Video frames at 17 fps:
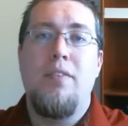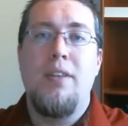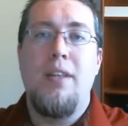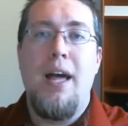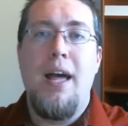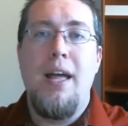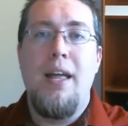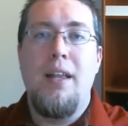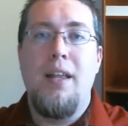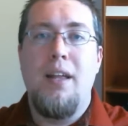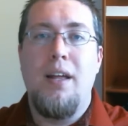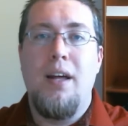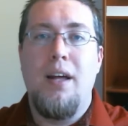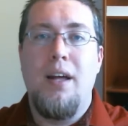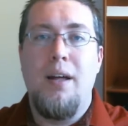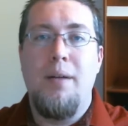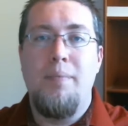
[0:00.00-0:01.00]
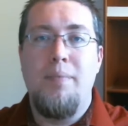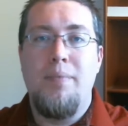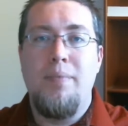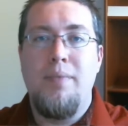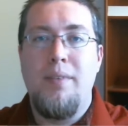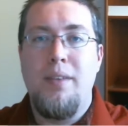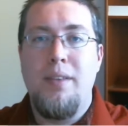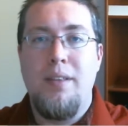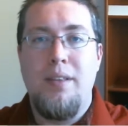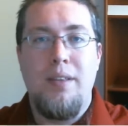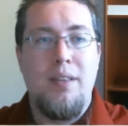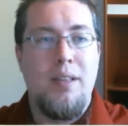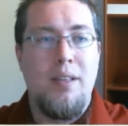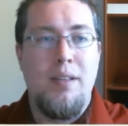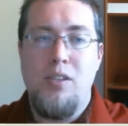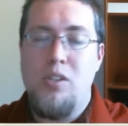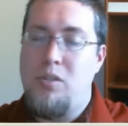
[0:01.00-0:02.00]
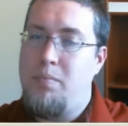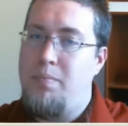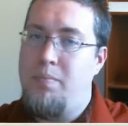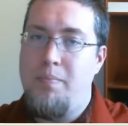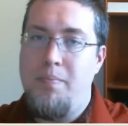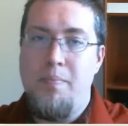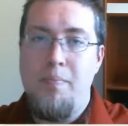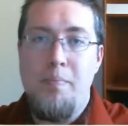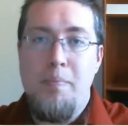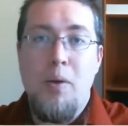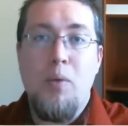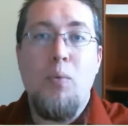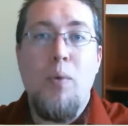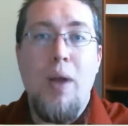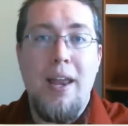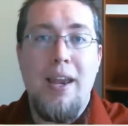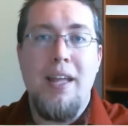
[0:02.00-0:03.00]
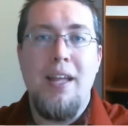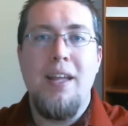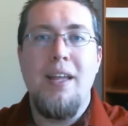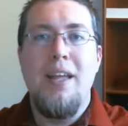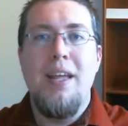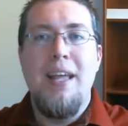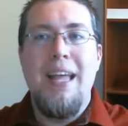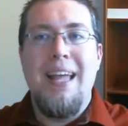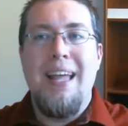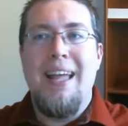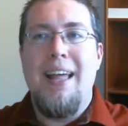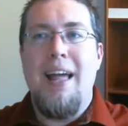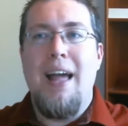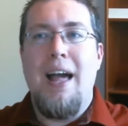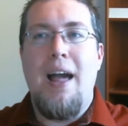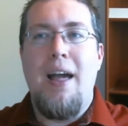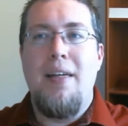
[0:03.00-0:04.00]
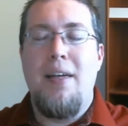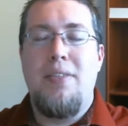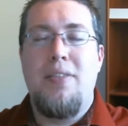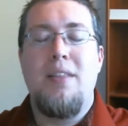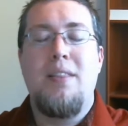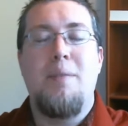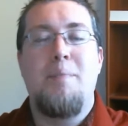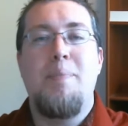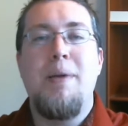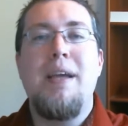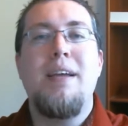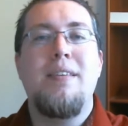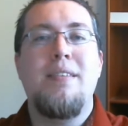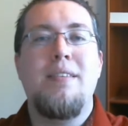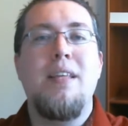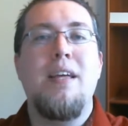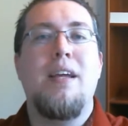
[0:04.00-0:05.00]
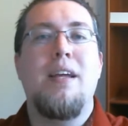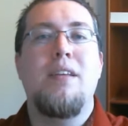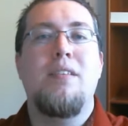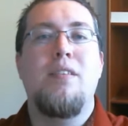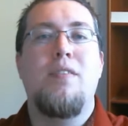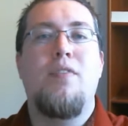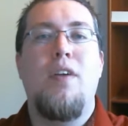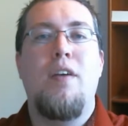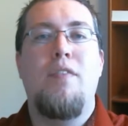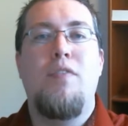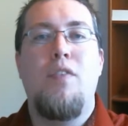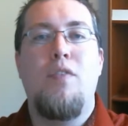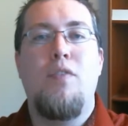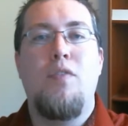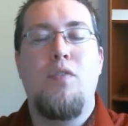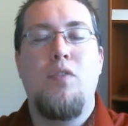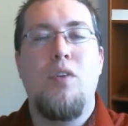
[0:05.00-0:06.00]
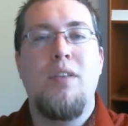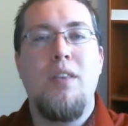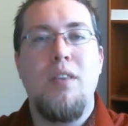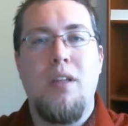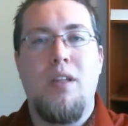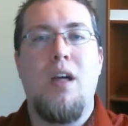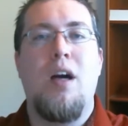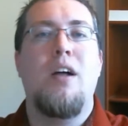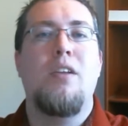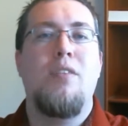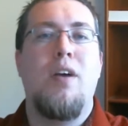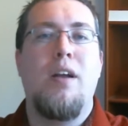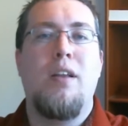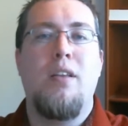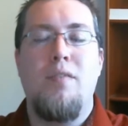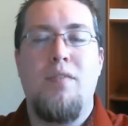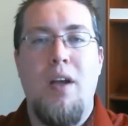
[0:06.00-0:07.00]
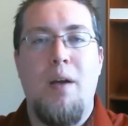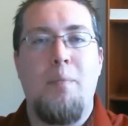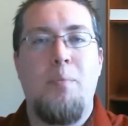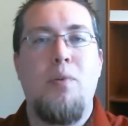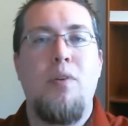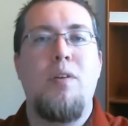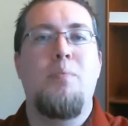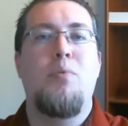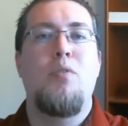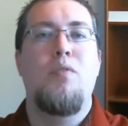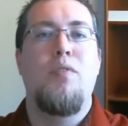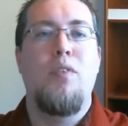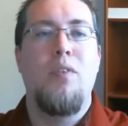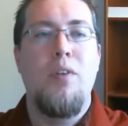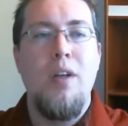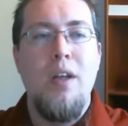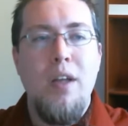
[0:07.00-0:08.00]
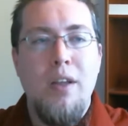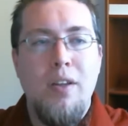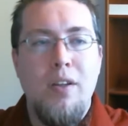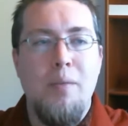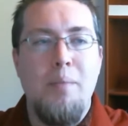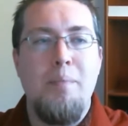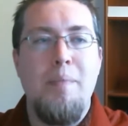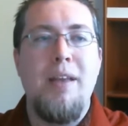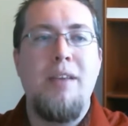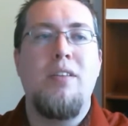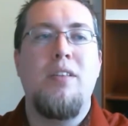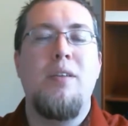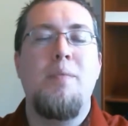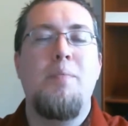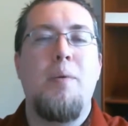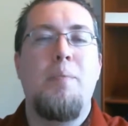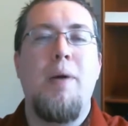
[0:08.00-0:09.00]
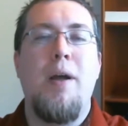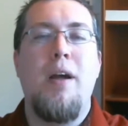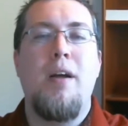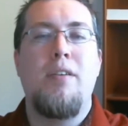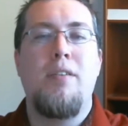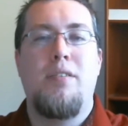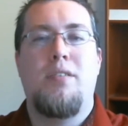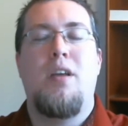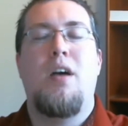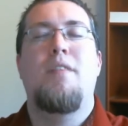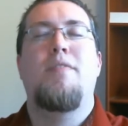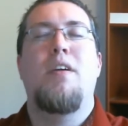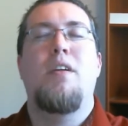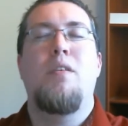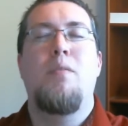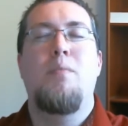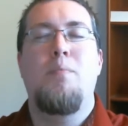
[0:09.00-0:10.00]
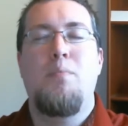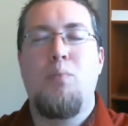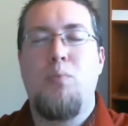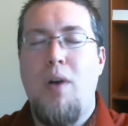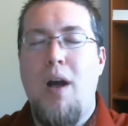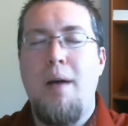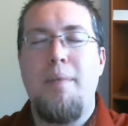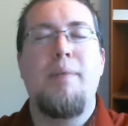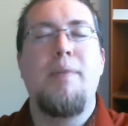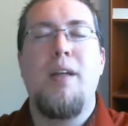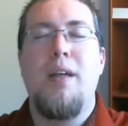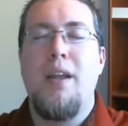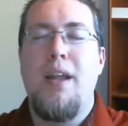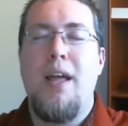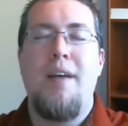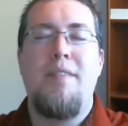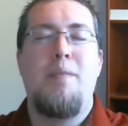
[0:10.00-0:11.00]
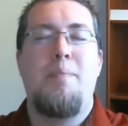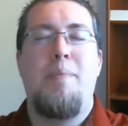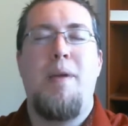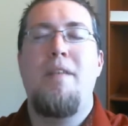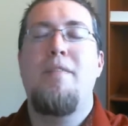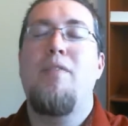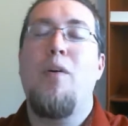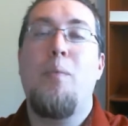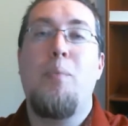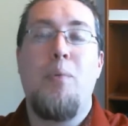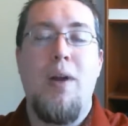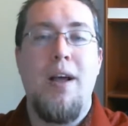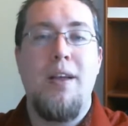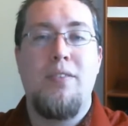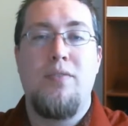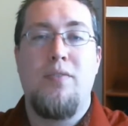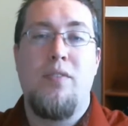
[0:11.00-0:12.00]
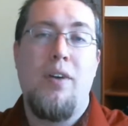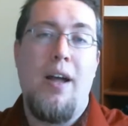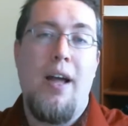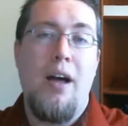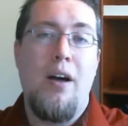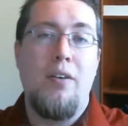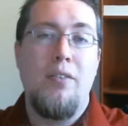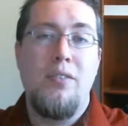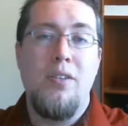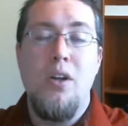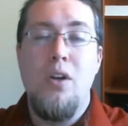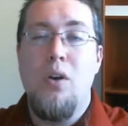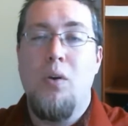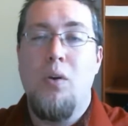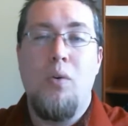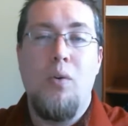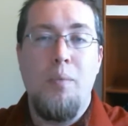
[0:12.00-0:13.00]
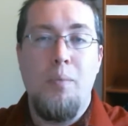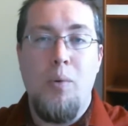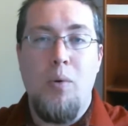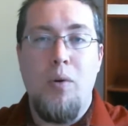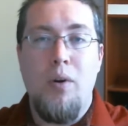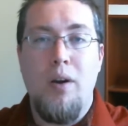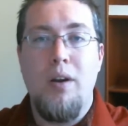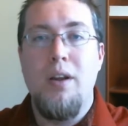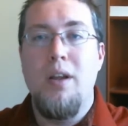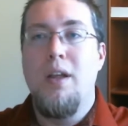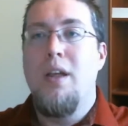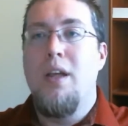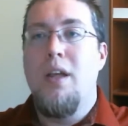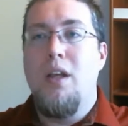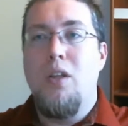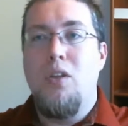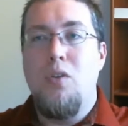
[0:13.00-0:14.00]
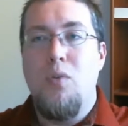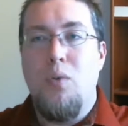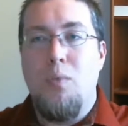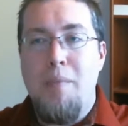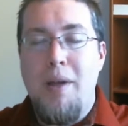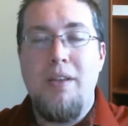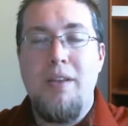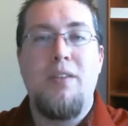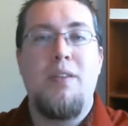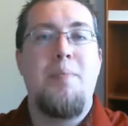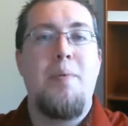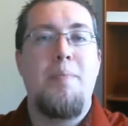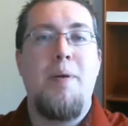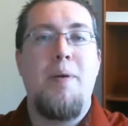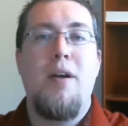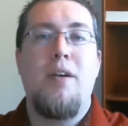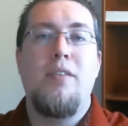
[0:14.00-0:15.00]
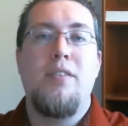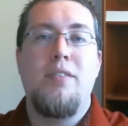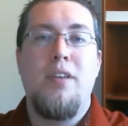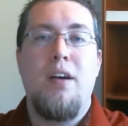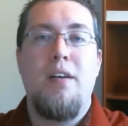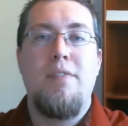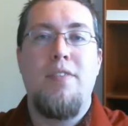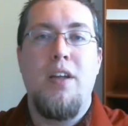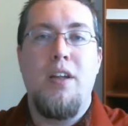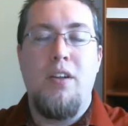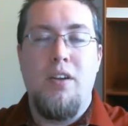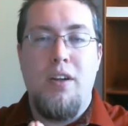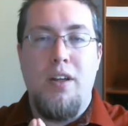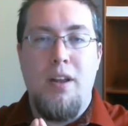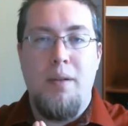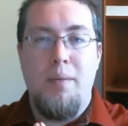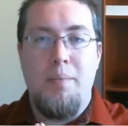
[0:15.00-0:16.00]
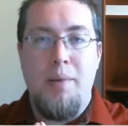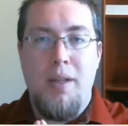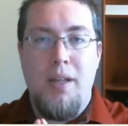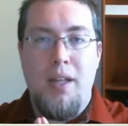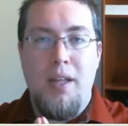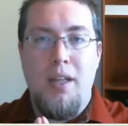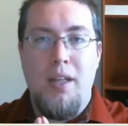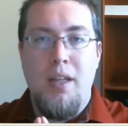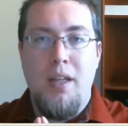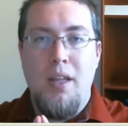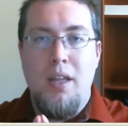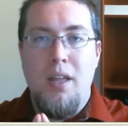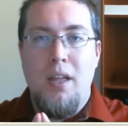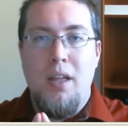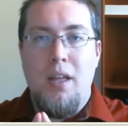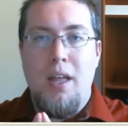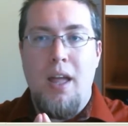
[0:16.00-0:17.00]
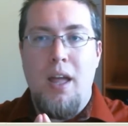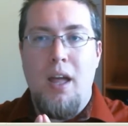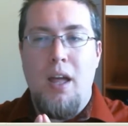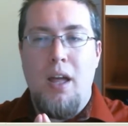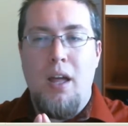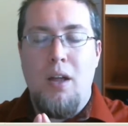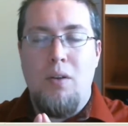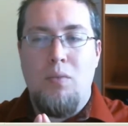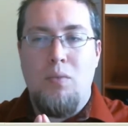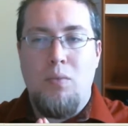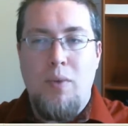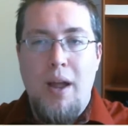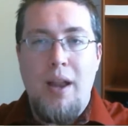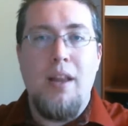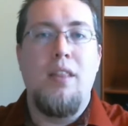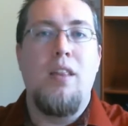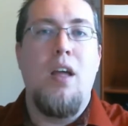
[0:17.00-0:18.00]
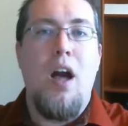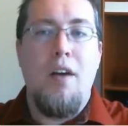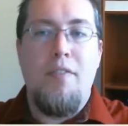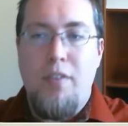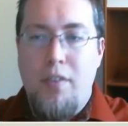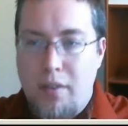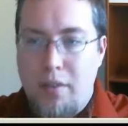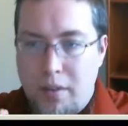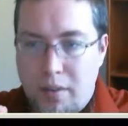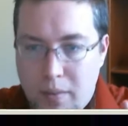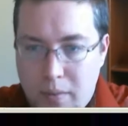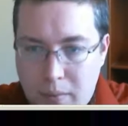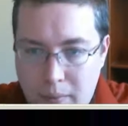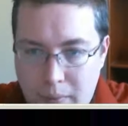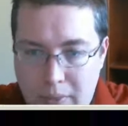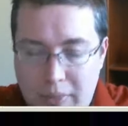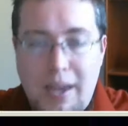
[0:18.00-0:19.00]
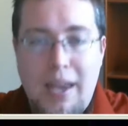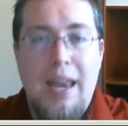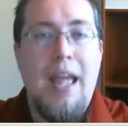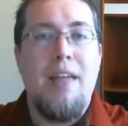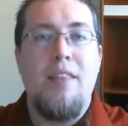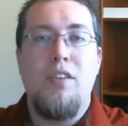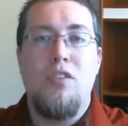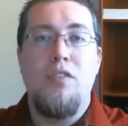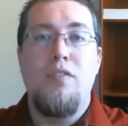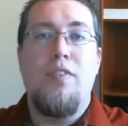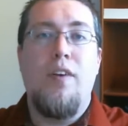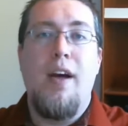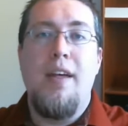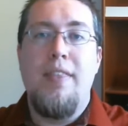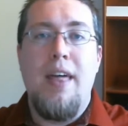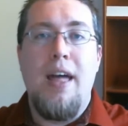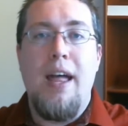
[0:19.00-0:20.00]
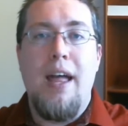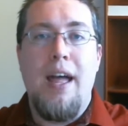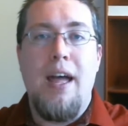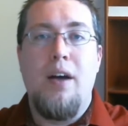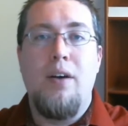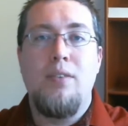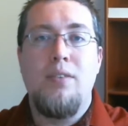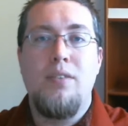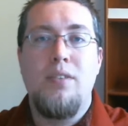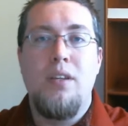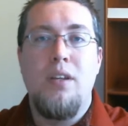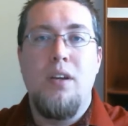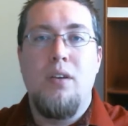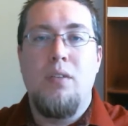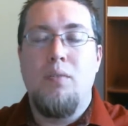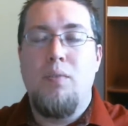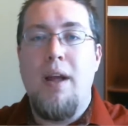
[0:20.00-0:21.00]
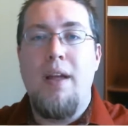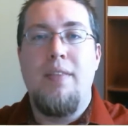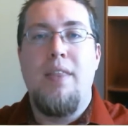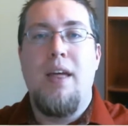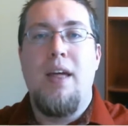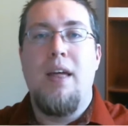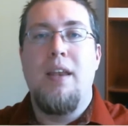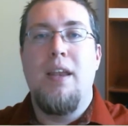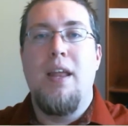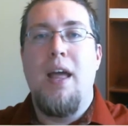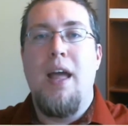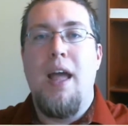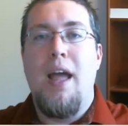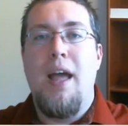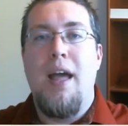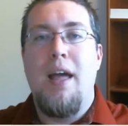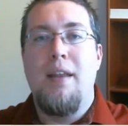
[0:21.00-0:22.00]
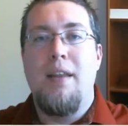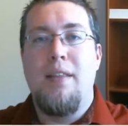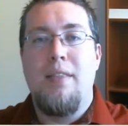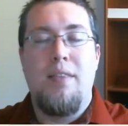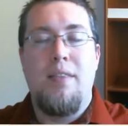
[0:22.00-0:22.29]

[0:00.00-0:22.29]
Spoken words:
that. Just be ready. I think the biggest thing is if you've looked at the contract, you've got pre-approval, you're mentally prepared yourself that you're probably going to have to pay full price for a house or more. You're mentally prepared yourself that you're going to be writing the offer the day that you find that house right then, and